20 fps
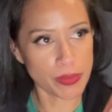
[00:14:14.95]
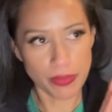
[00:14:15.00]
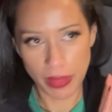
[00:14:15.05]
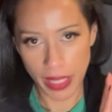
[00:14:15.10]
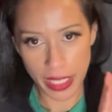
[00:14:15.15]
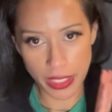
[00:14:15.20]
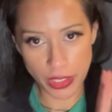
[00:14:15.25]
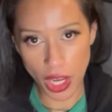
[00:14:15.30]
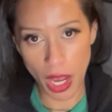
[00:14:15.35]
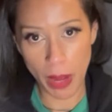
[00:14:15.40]

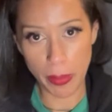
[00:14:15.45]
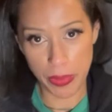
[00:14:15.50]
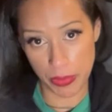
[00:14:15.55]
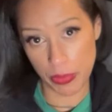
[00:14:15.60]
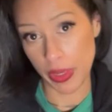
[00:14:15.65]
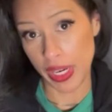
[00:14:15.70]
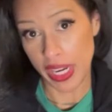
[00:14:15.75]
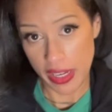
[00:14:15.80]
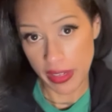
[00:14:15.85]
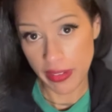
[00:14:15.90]
like top
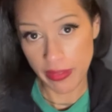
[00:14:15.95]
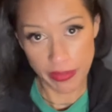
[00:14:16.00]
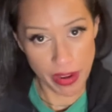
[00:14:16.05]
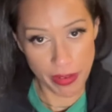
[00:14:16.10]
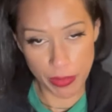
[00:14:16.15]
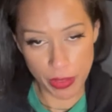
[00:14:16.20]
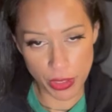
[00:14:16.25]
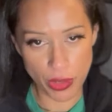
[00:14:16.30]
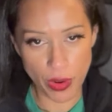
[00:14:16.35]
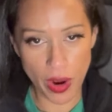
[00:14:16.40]
3
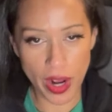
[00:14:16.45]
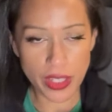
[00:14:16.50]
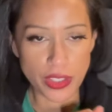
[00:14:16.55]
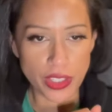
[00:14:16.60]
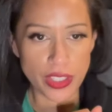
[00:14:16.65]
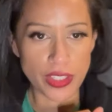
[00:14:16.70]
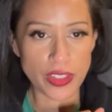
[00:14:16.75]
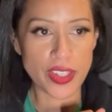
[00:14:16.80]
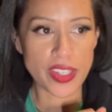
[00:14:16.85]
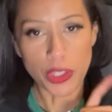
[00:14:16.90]
favorite
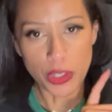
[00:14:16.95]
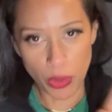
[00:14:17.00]
directors,